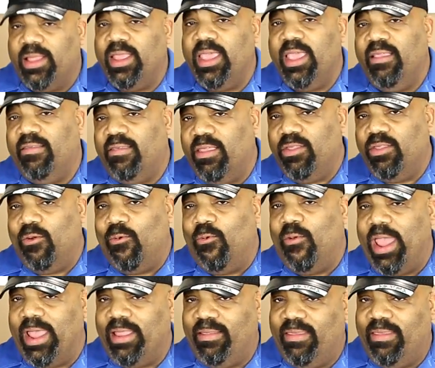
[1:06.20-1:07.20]
these in the
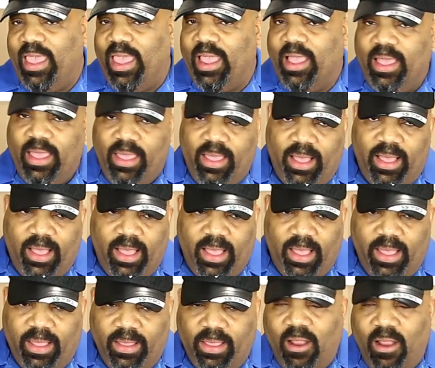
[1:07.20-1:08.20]
RecTech,
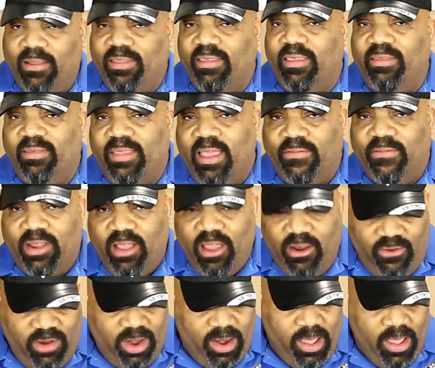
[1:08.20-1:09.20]
the
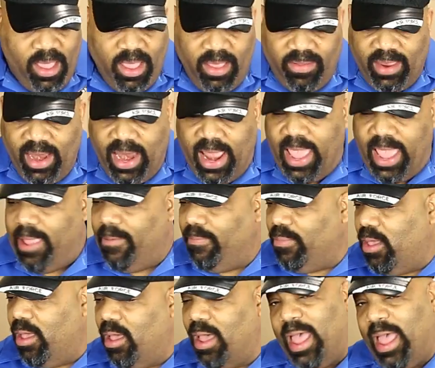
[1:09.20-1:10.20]
RT700 today
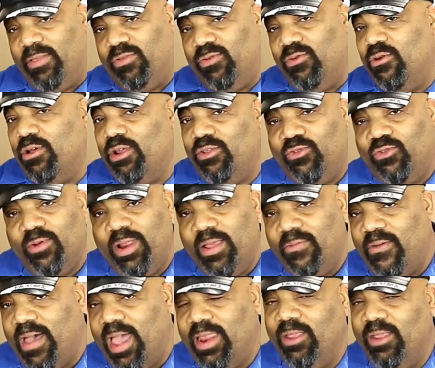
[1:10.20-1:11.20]
at
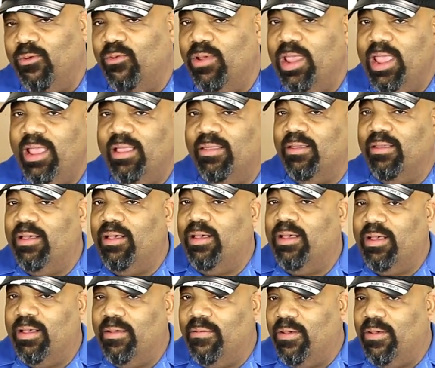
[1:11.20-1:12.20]
225 degrees
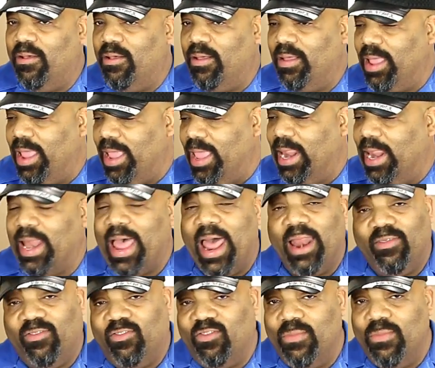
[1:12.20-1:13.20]
and get a lot of
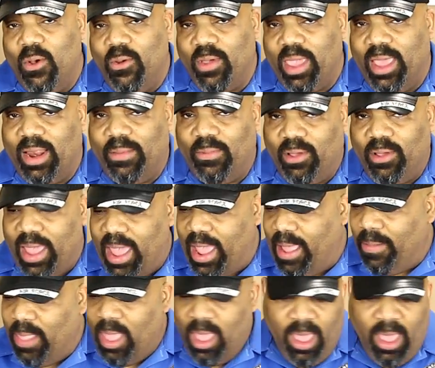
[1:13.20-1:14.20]
smoke in them, okay?
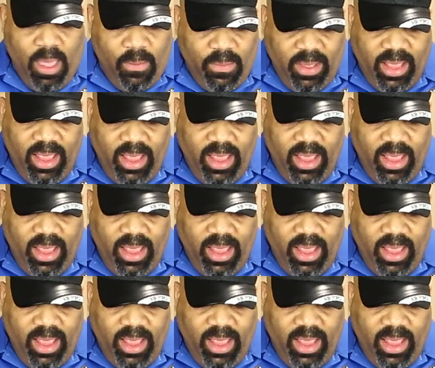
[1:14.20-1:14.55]
But